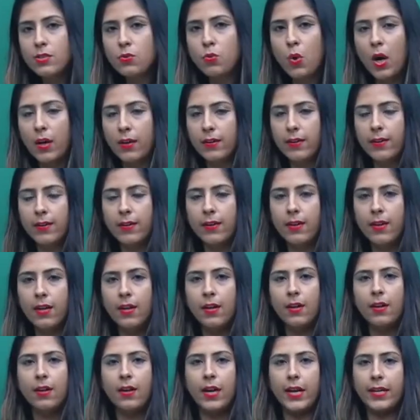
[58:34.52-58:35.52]
to occur,
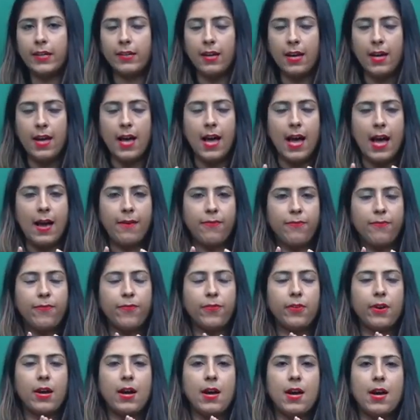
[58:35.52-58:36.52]
right?
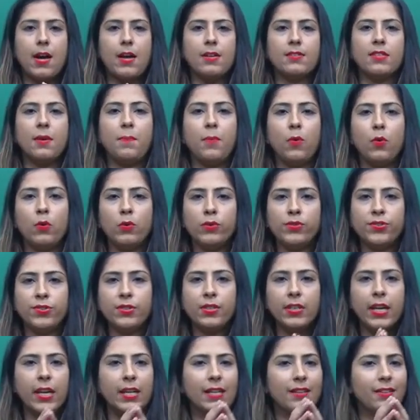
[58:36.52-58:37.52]
Suppose
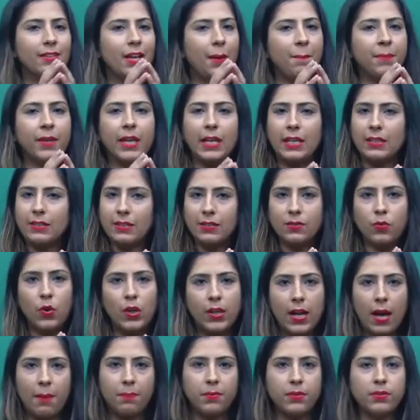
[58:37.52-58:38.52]
in some cases
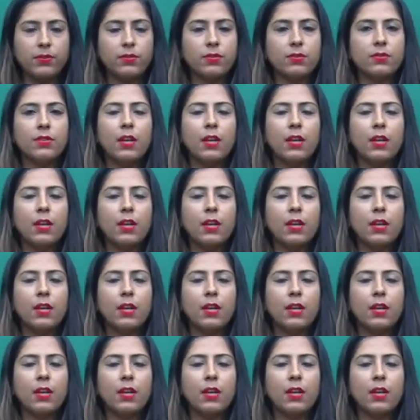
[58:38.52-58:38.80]
what happens,